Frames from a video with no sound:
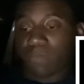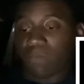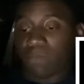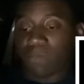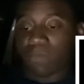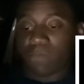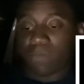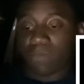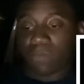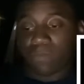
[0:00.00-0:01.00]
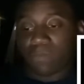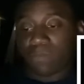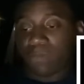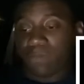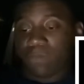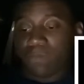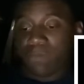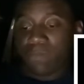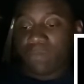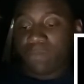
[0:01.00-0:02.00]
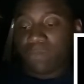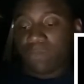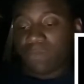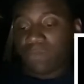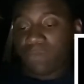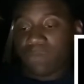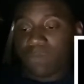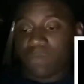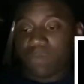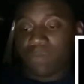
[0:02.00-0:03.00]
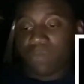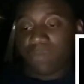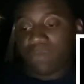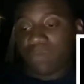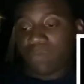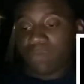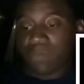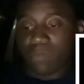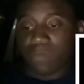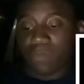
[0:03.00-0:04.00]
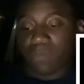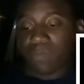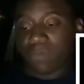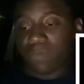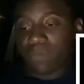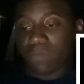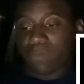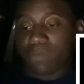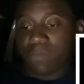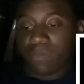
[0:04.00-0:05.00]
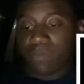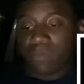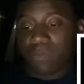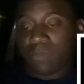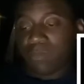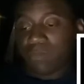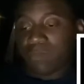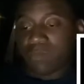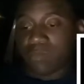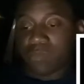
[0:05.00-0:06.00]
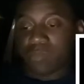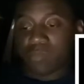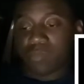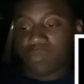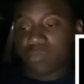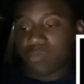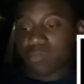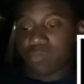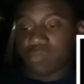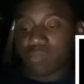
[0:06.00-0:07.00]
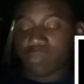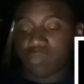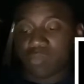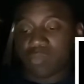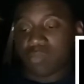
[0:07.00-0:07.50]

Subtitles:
This person isn't speaking.